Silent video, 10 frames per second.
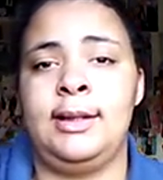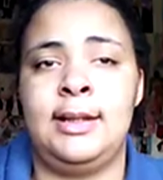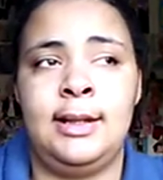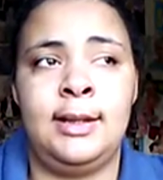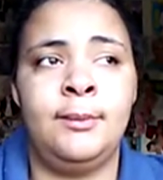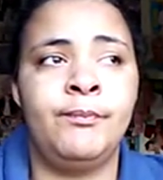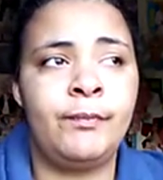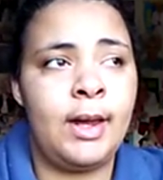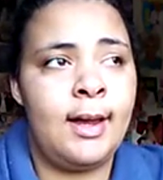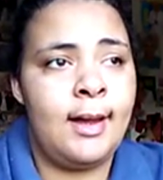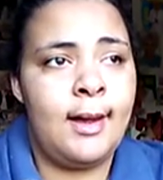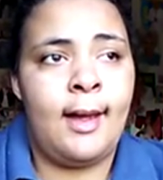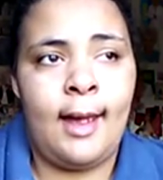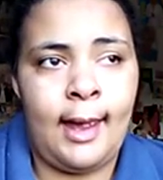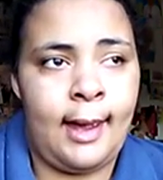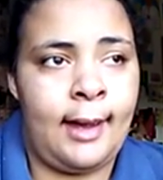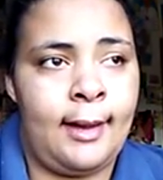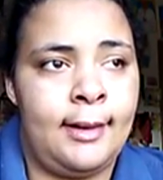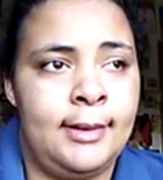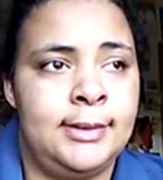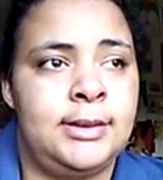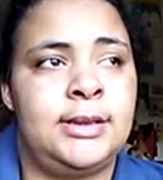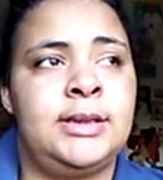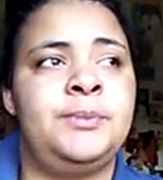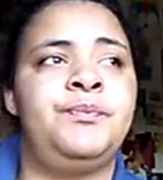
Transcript: ED. And